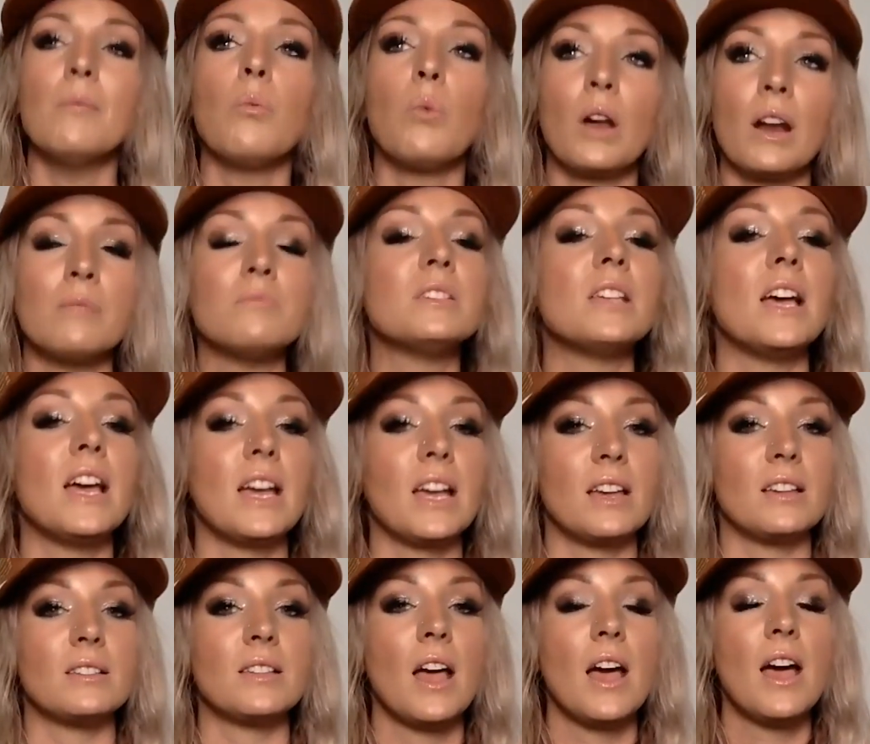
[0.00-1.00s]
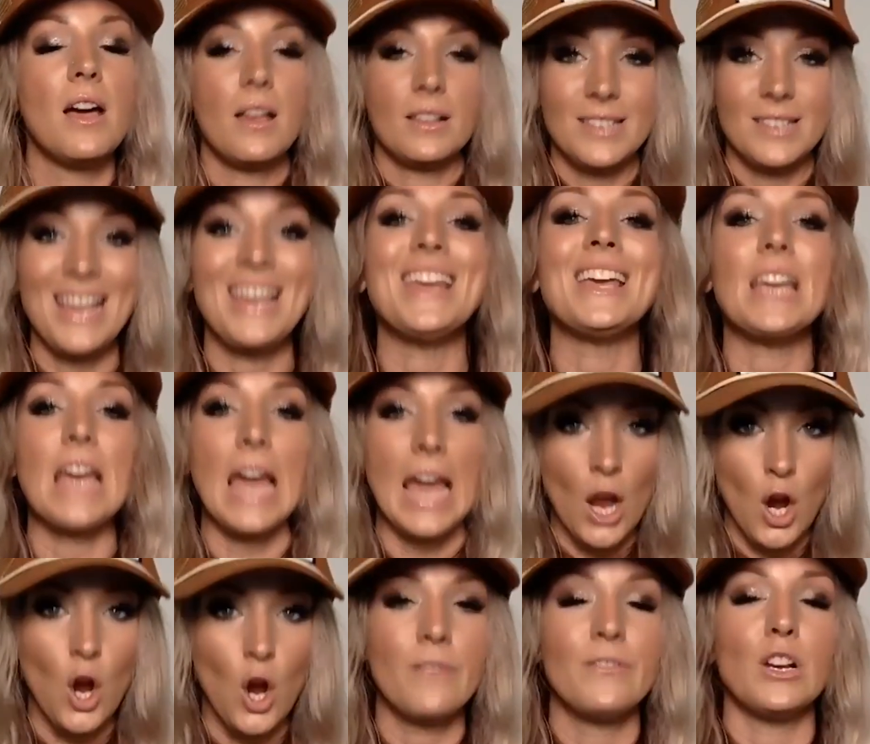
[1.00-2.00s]
What I'm saying is taking
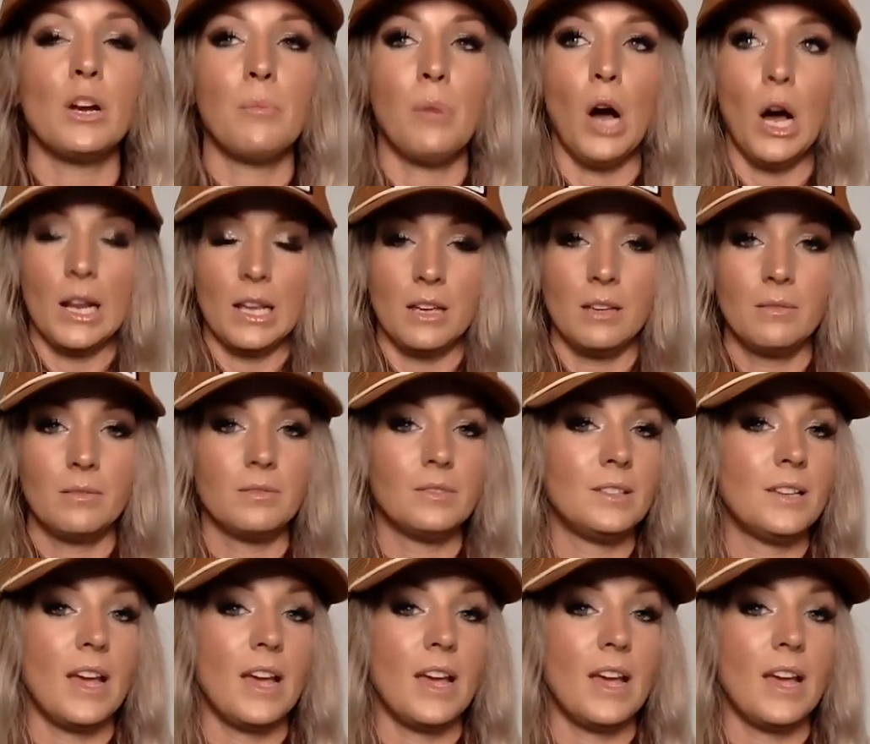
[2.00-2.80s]
care of your body,